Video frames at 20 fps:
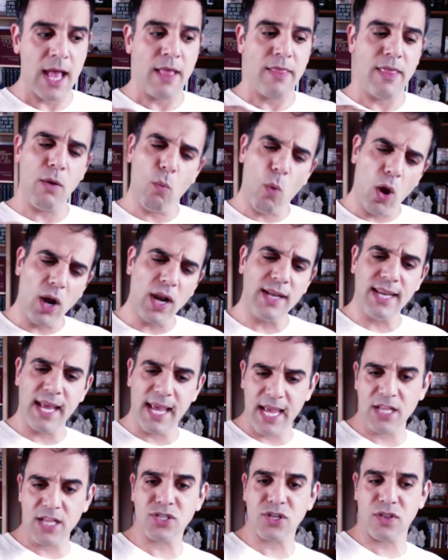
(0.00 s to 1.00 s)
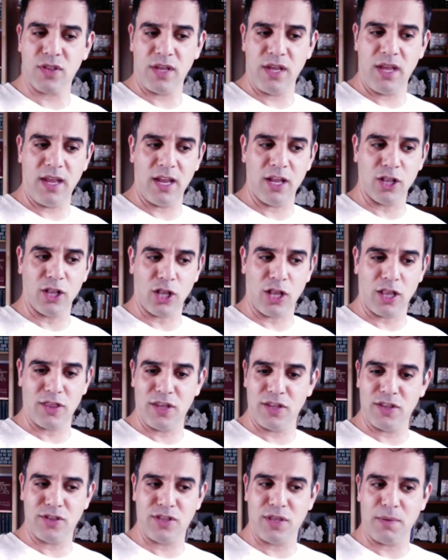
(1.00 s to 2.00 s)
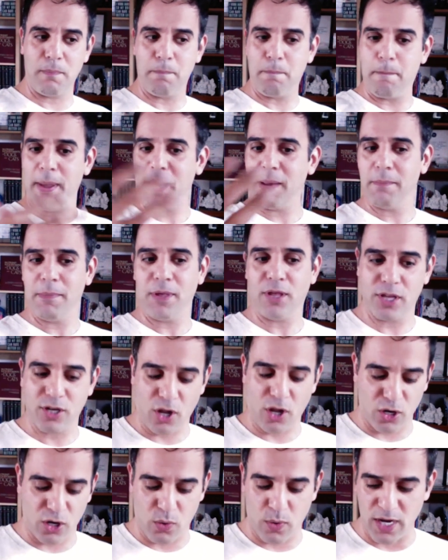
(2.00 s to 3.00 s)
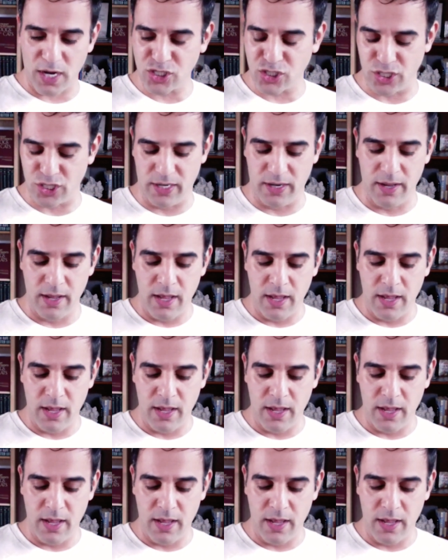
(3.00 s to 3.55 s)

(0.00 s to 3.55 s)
that wanted to answer the big million-dollar question.